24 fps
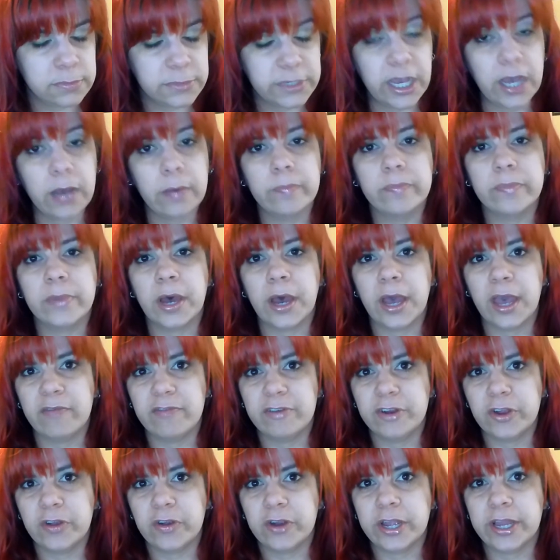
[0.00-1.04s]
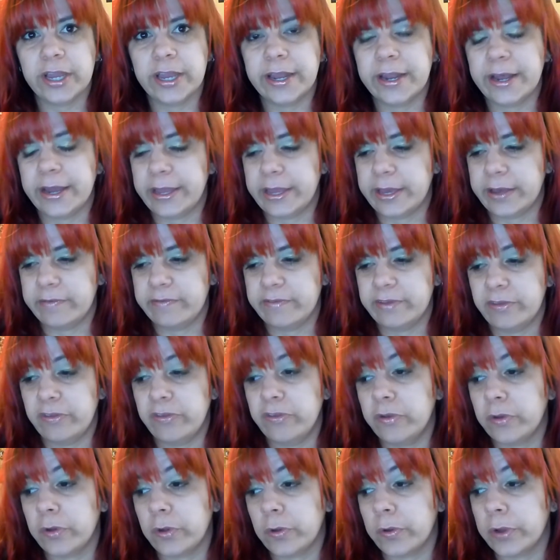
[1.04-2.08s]
Yeah, I have a degree and I have
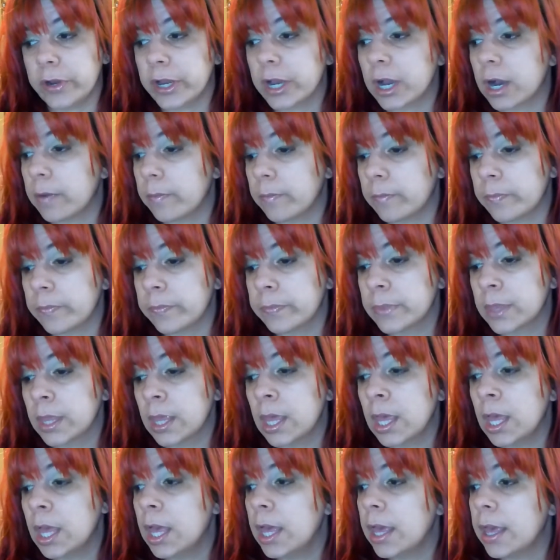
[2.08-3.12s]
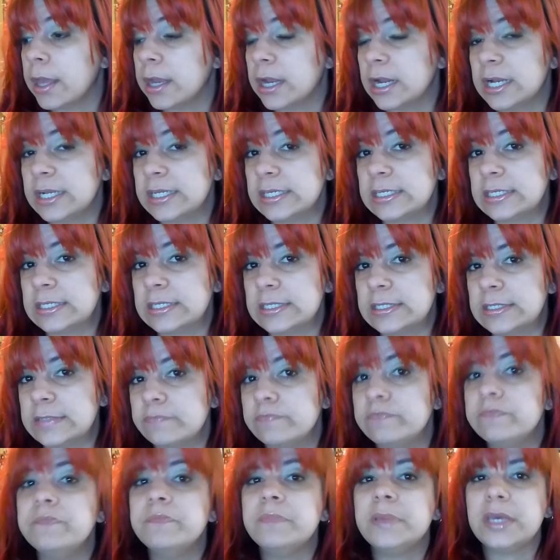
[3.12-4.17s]
zero income, and it is
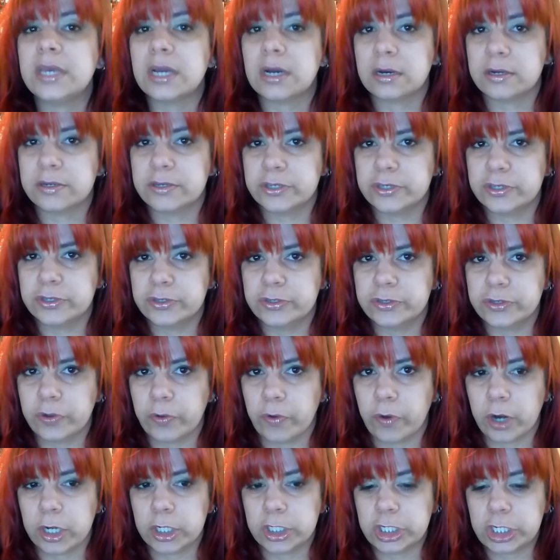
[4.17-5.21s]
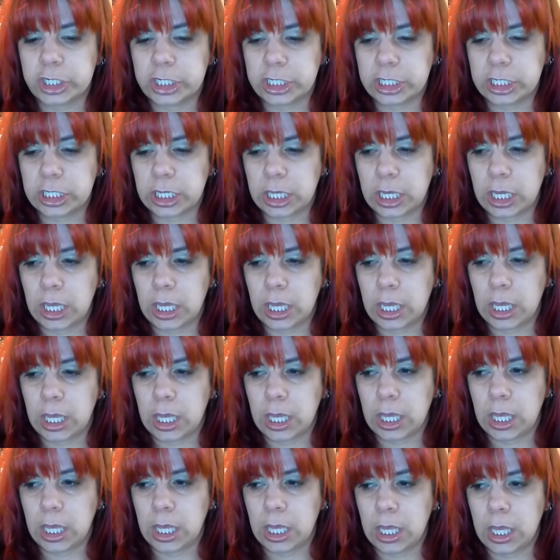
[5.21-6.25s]
beyond soul crushing
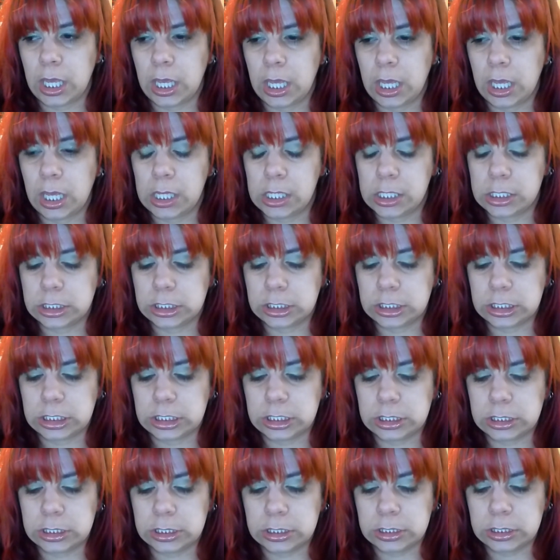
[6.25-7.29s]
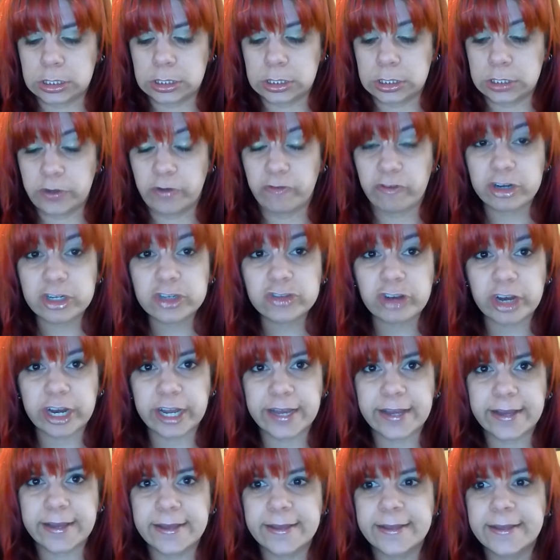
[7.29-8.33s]
and frustrating.
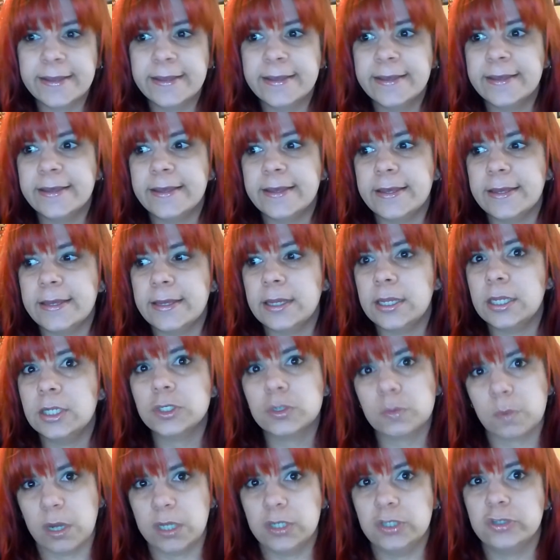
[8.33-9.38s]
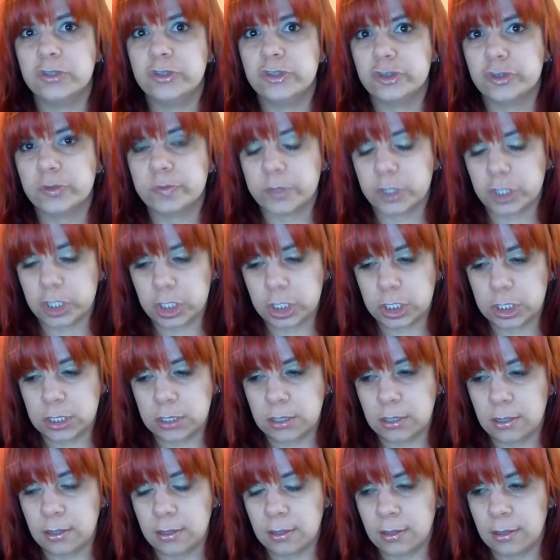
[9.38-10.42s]
And your mind tends to mush.
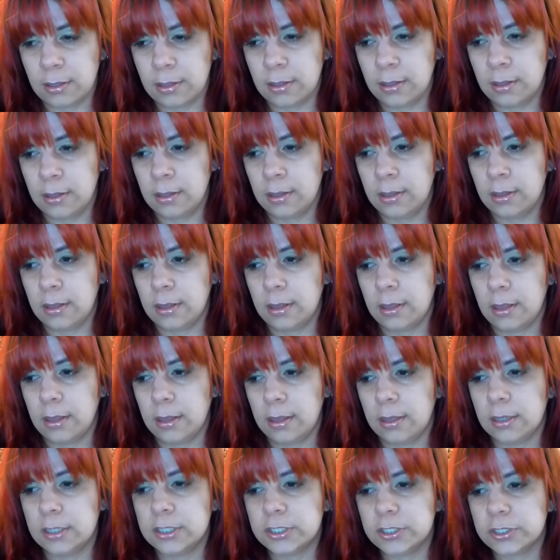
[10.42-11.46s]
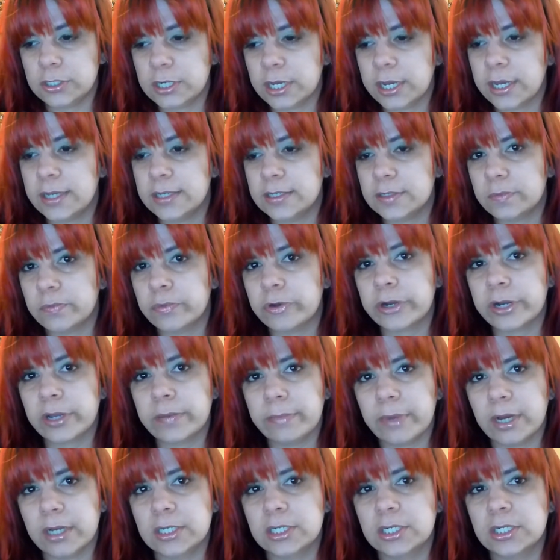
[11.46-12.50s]
And your day is pretty
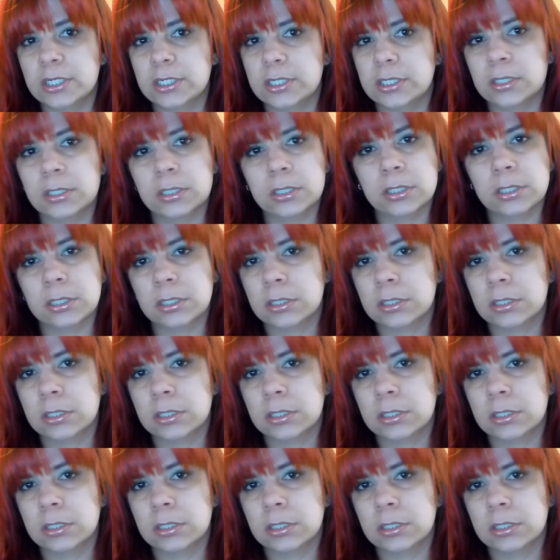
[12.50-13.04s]
much